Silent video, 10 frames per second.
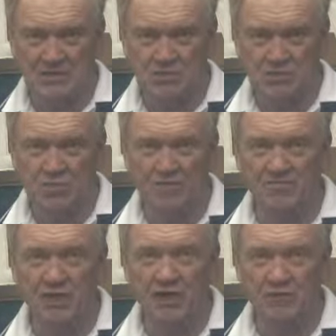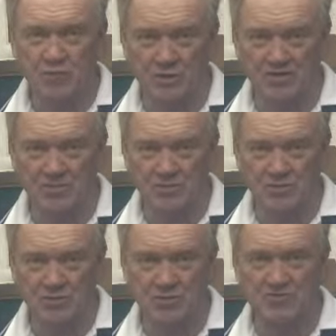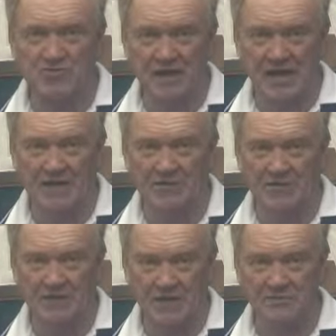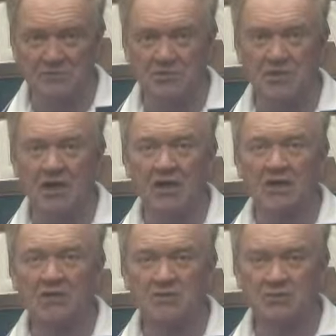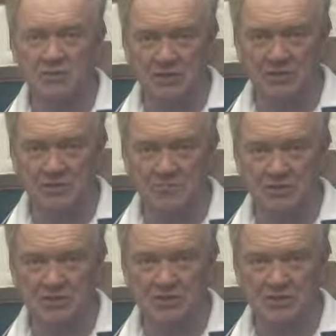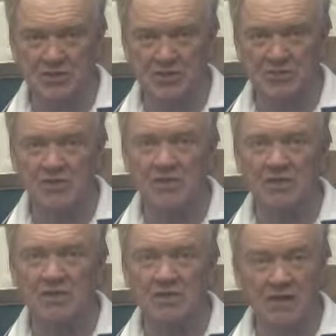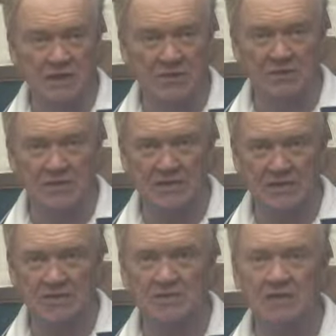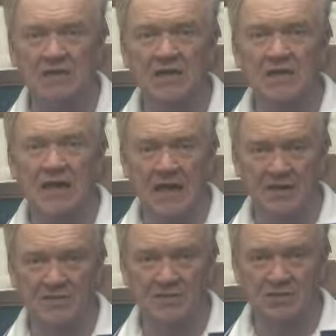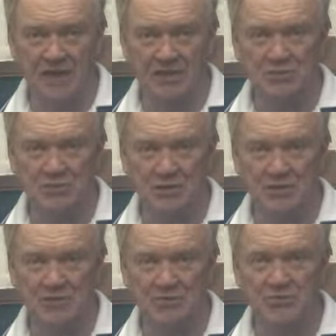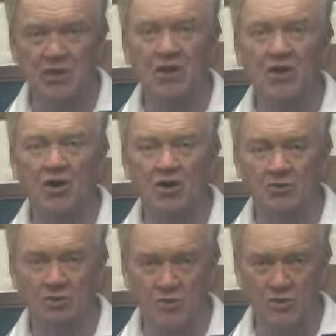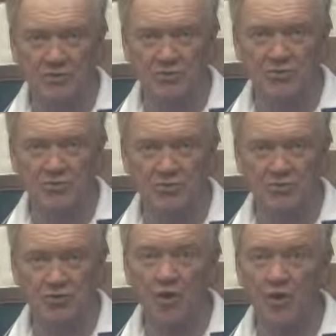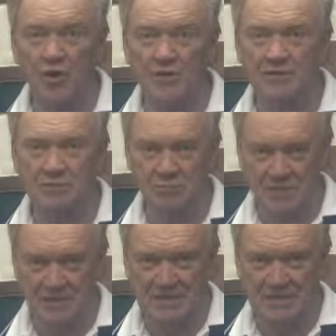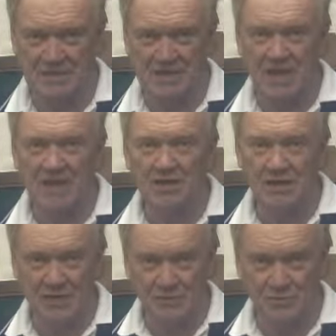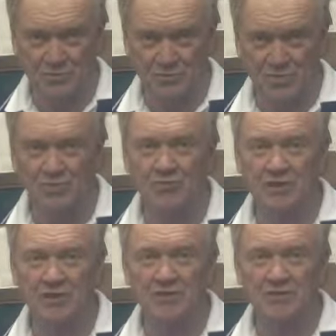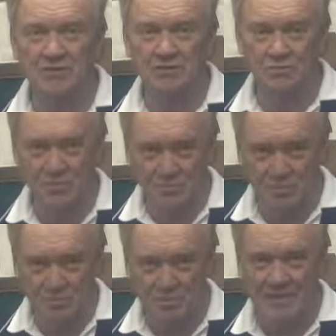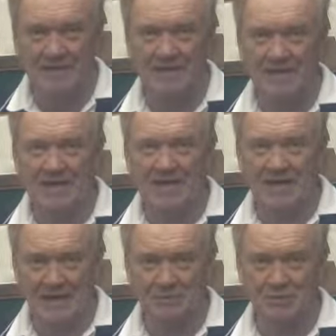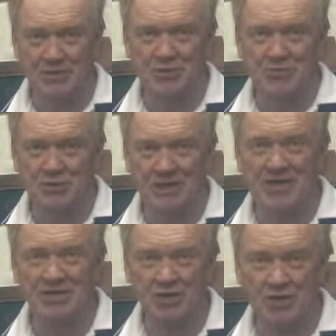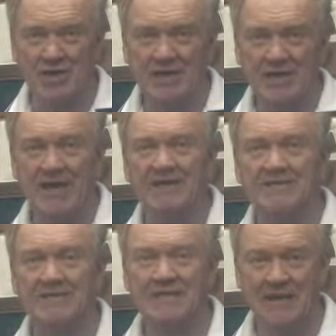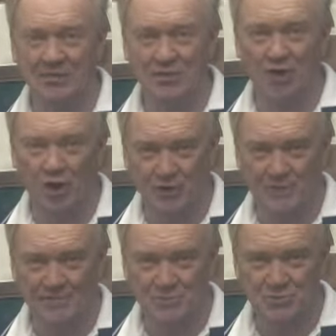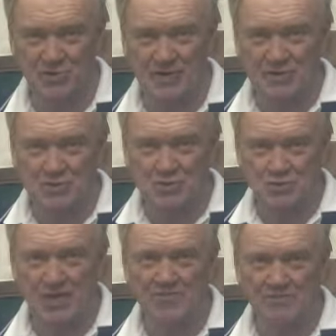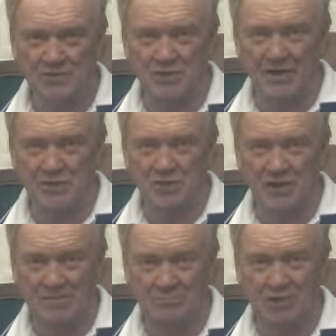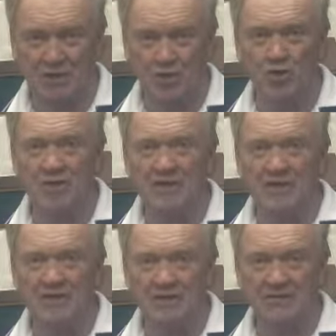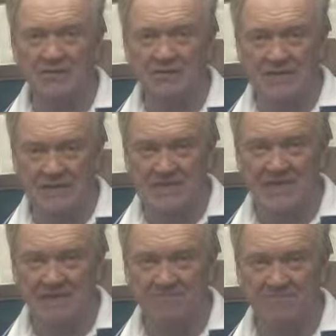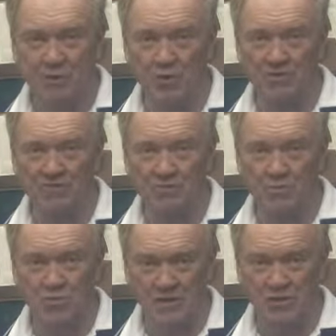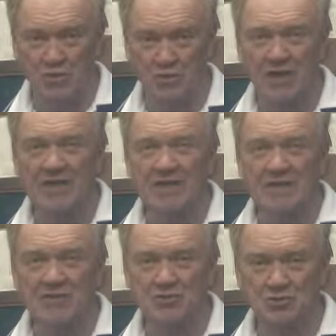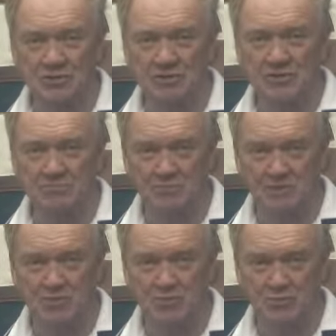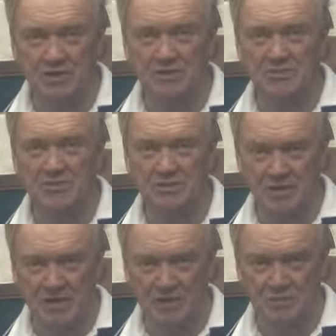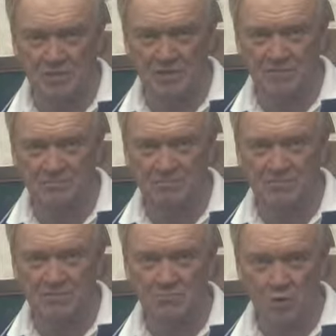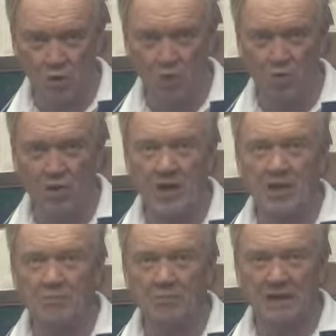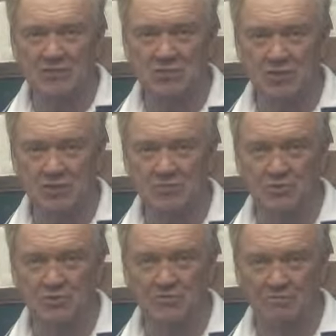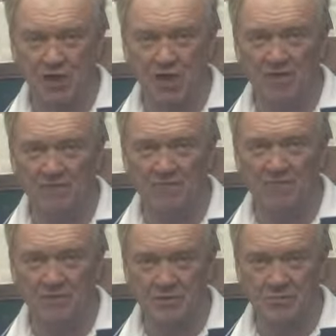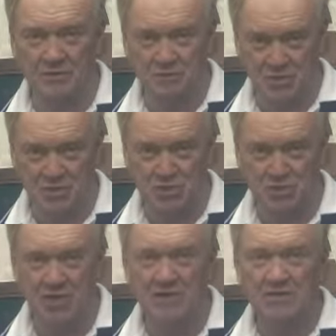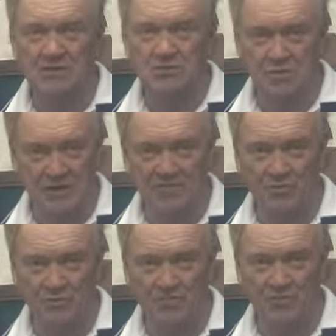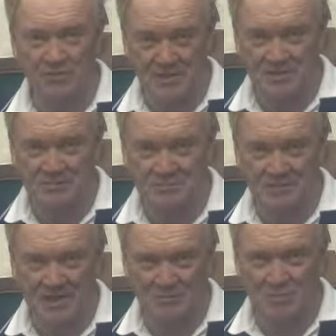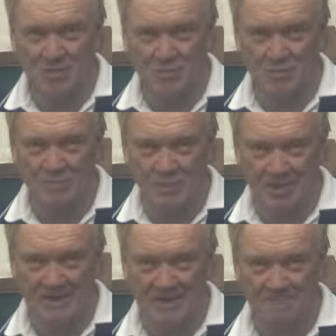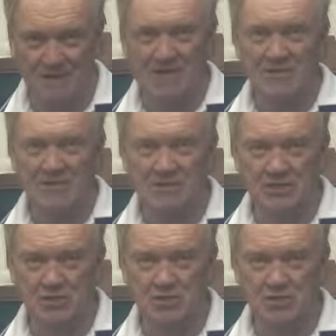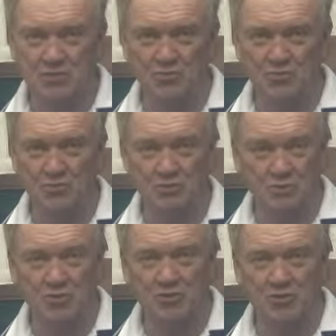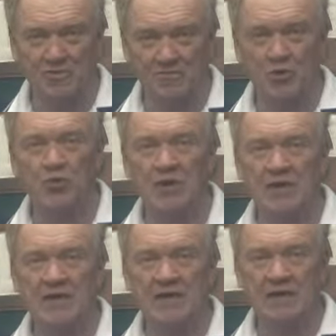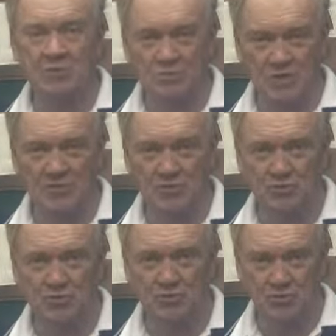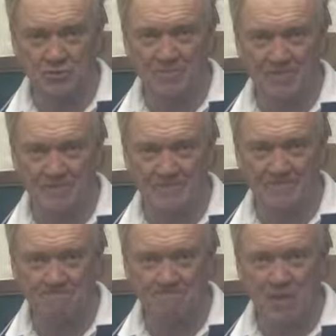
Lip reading: "So we've got grievances filed against the city administrator that are illegal, and the taxpayers are the ones who are going to pay. Down the road, we will pay," Hatmaker said, looking out at the audience. Stanfield asked Hatmaker if he had voted for Russell as city administrator to begin with. "No, my son was involved for the position, so I voted for him," Hatmaker replied. The issue was put to a vote, and Russell was terminated.